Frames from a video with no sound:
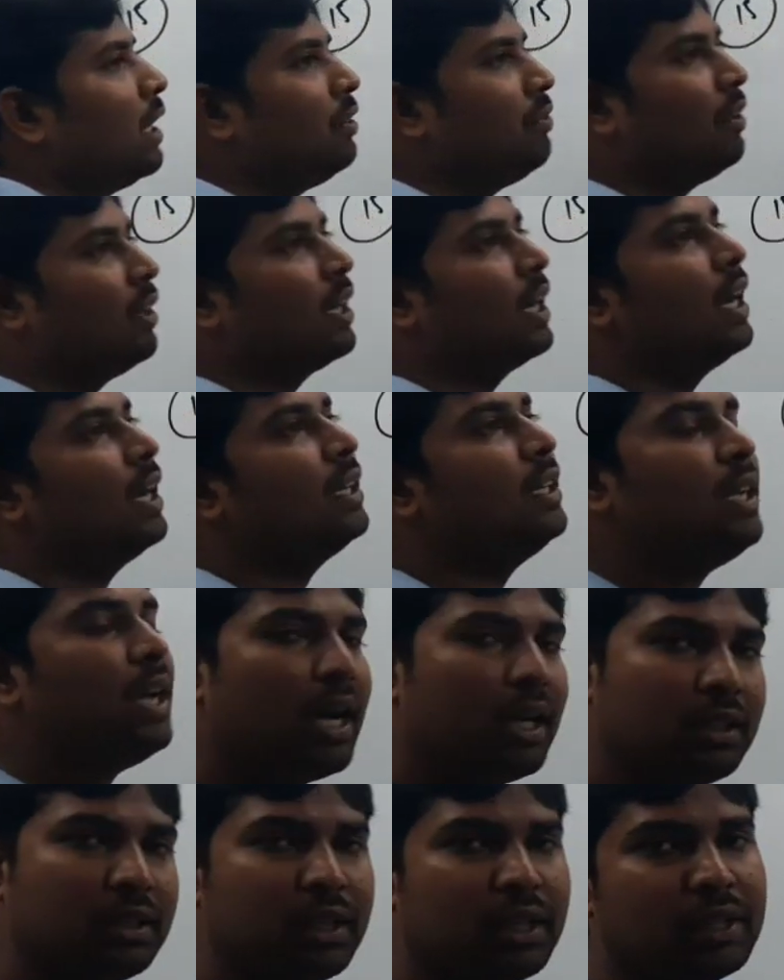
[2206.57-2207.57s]
you will get the
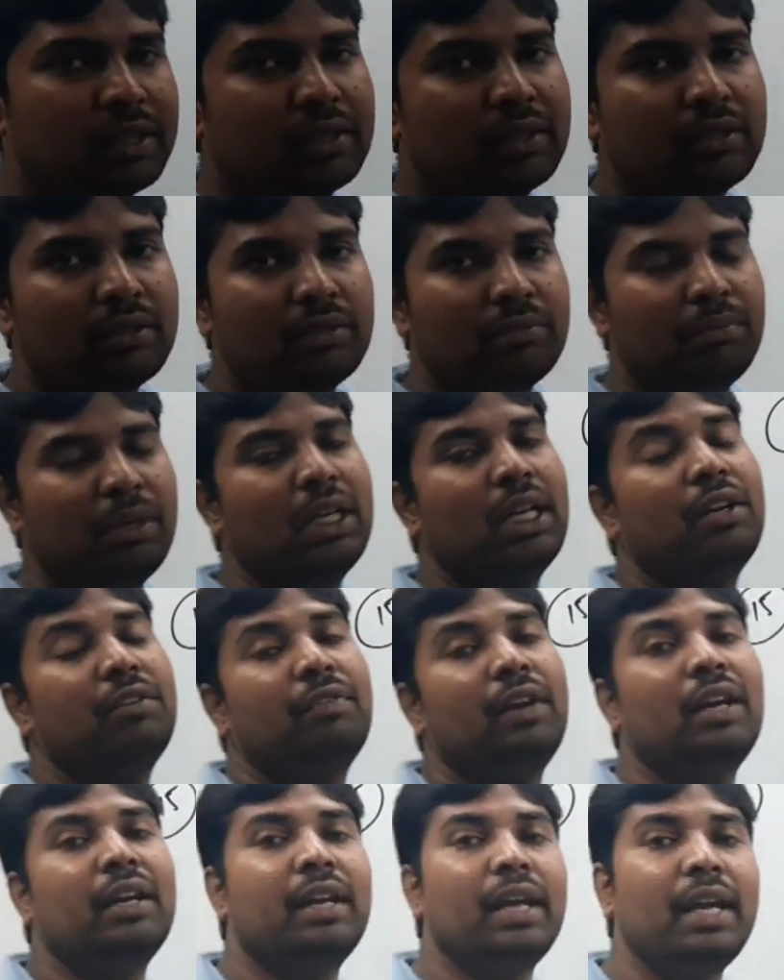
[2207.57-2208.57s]
answers, but it
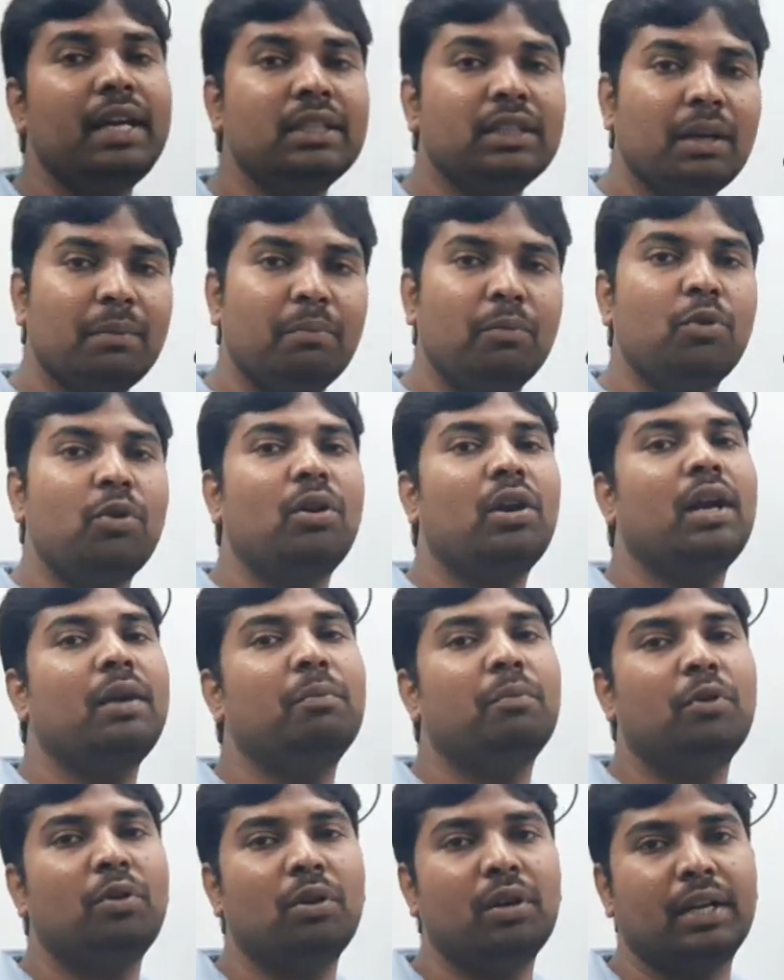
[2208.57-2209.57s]
will take some more and
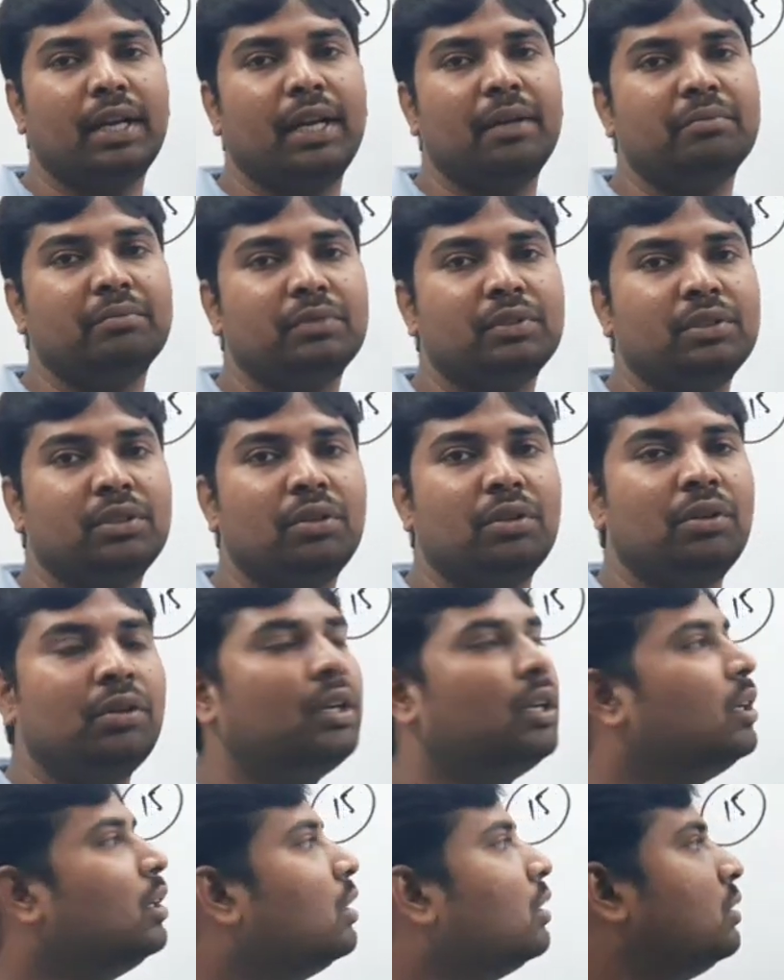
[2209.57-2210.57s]
more time. So
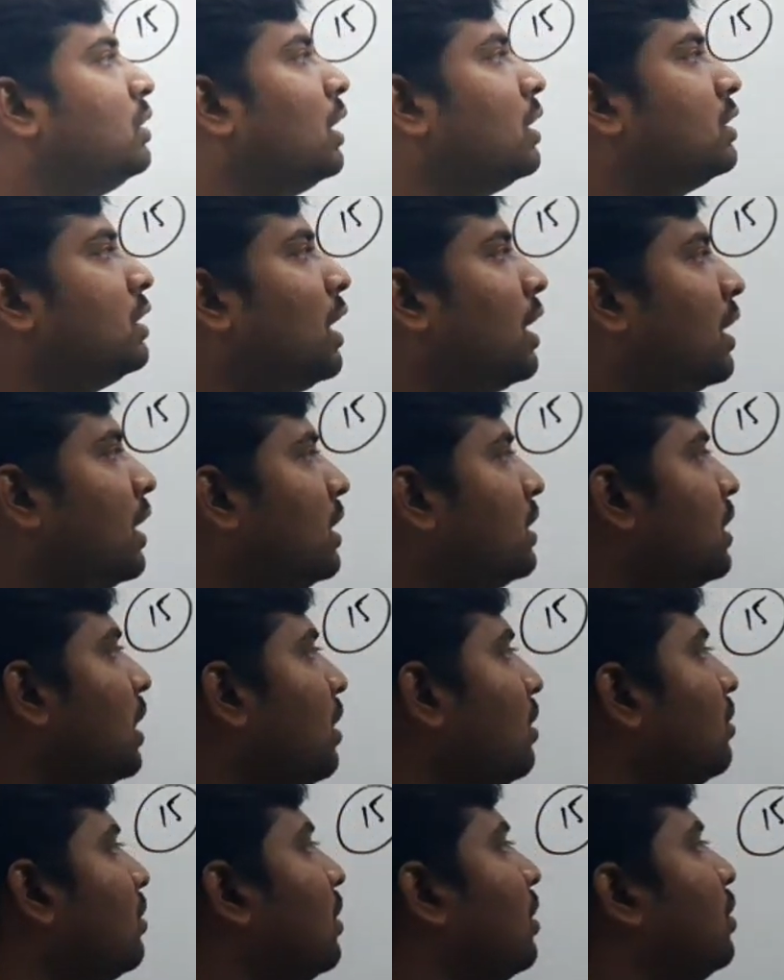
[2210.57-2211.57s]
that's the
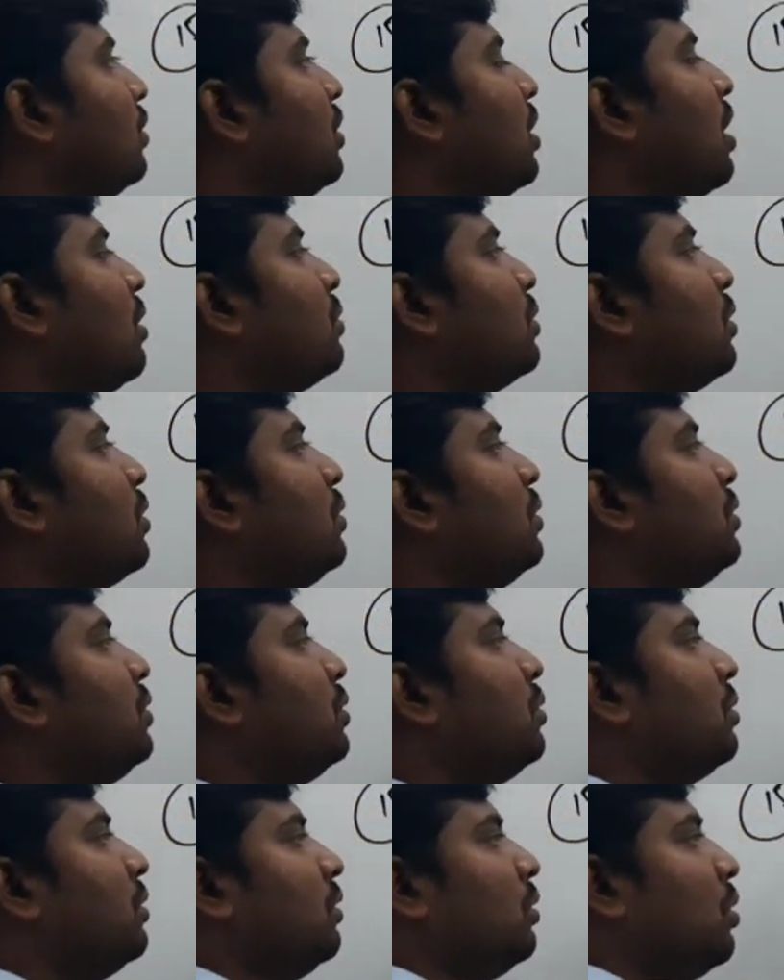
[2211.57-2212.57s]
reason you have
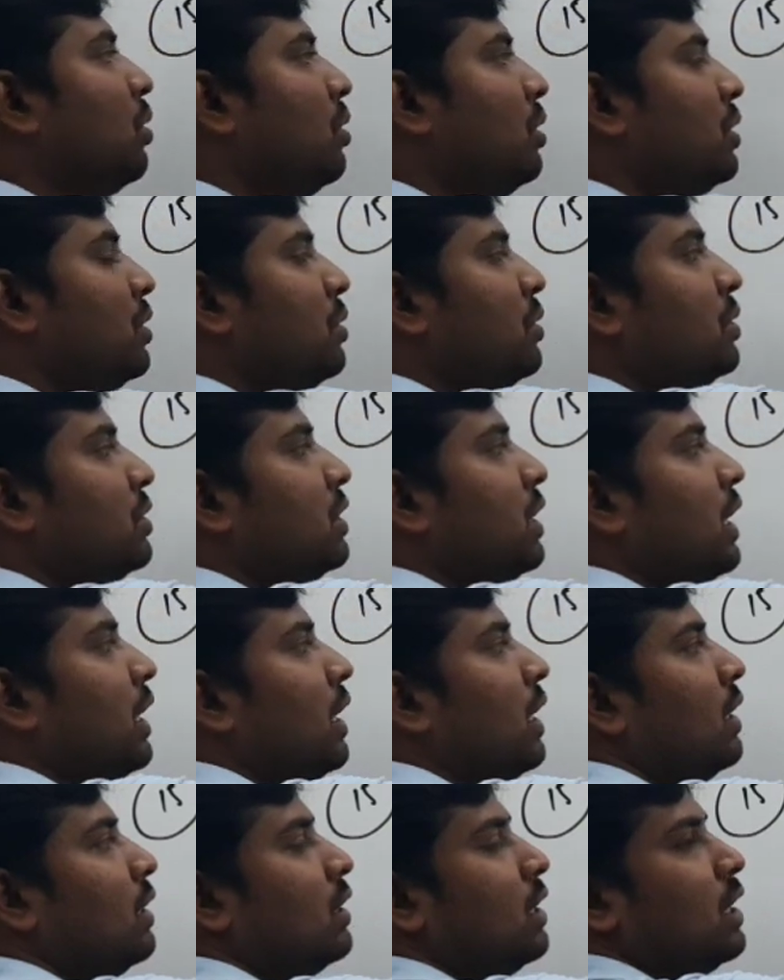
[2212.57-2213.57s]
to don't use
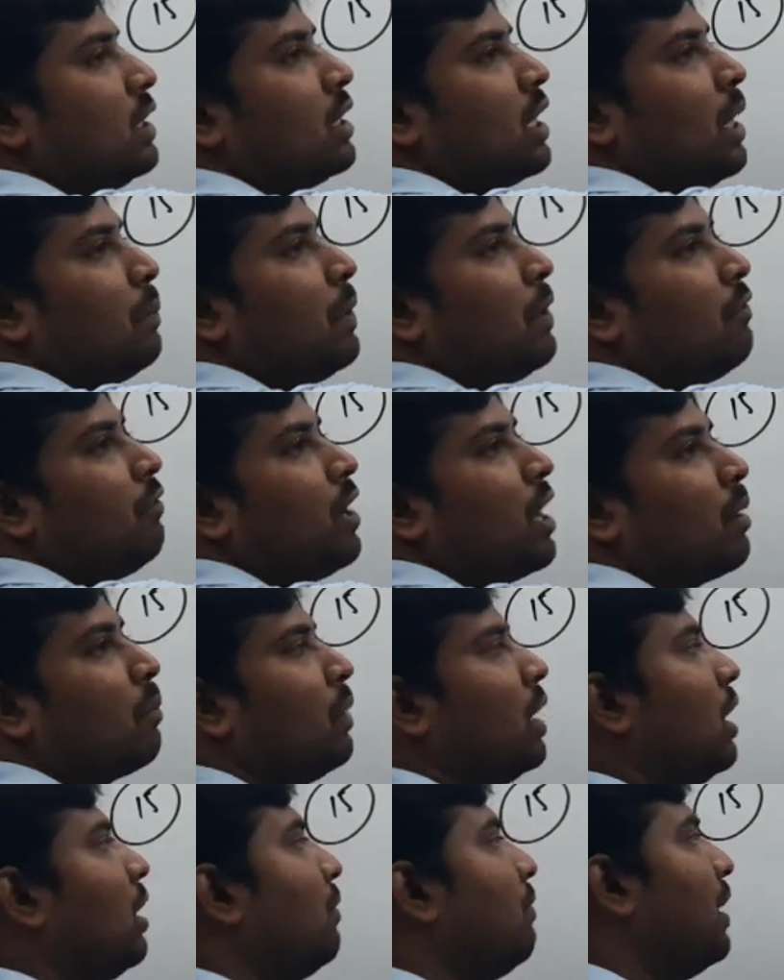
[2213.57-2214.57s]
this type of
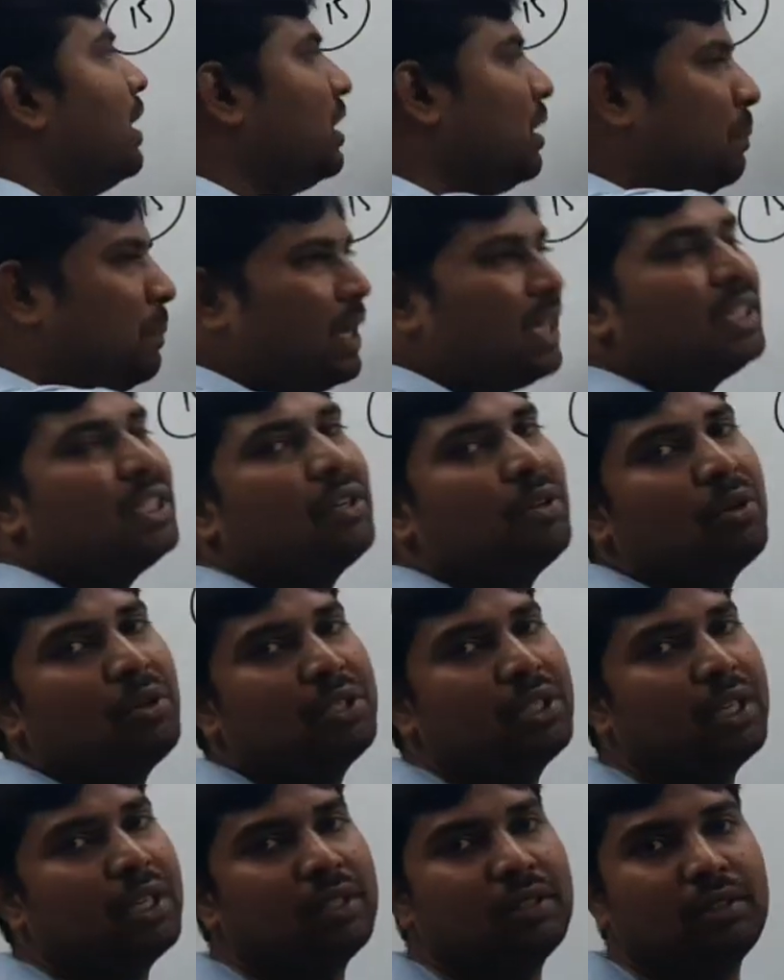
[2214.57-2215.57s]
formula for the basic
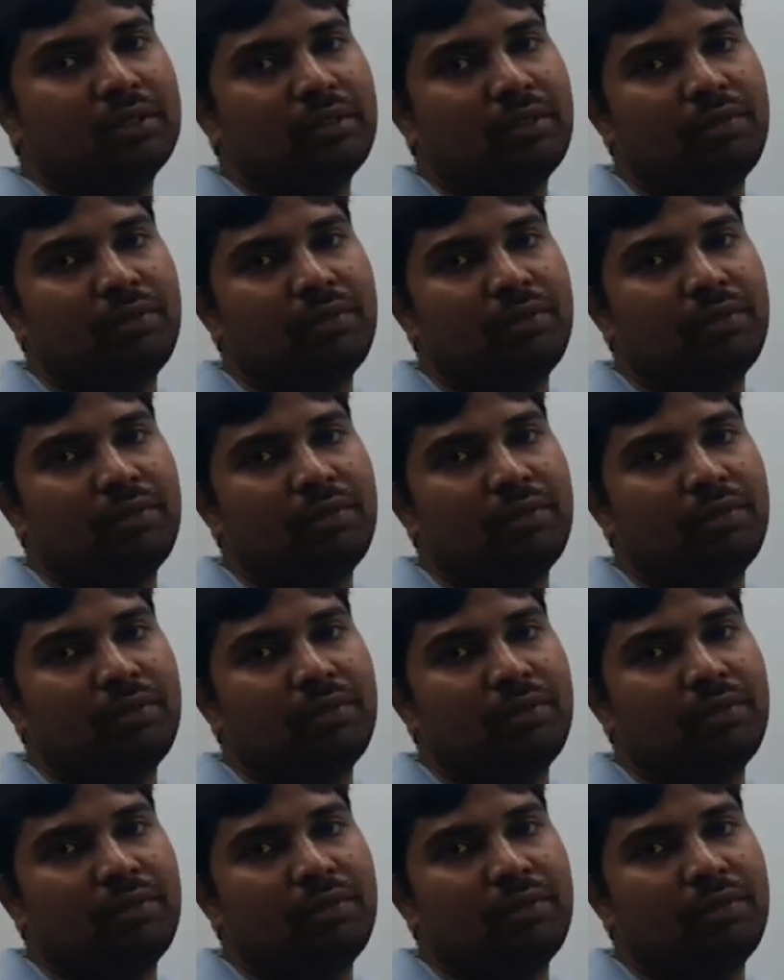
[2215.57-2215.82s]
questions.